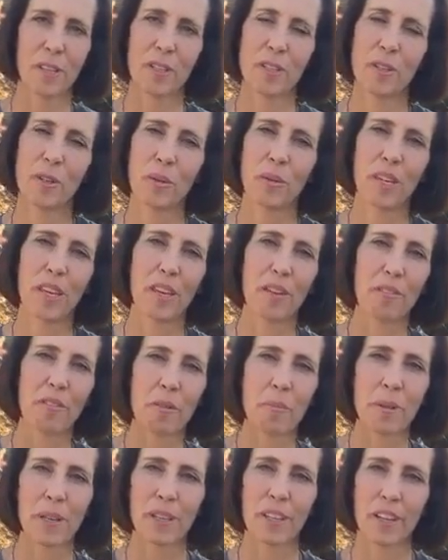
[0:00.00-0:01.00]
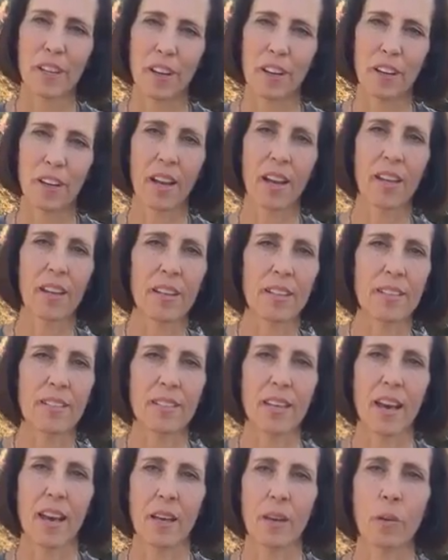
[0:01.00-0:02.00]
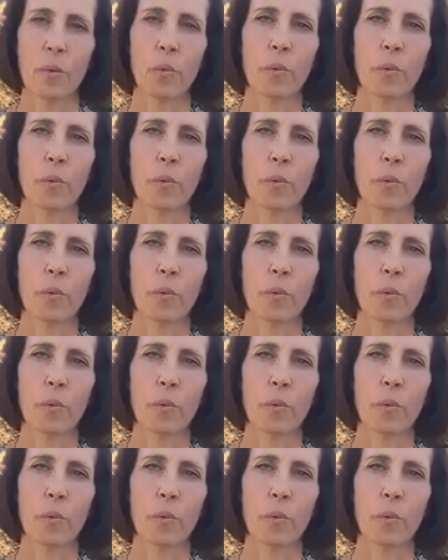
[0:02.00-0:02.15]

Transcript: So key for building our gut is that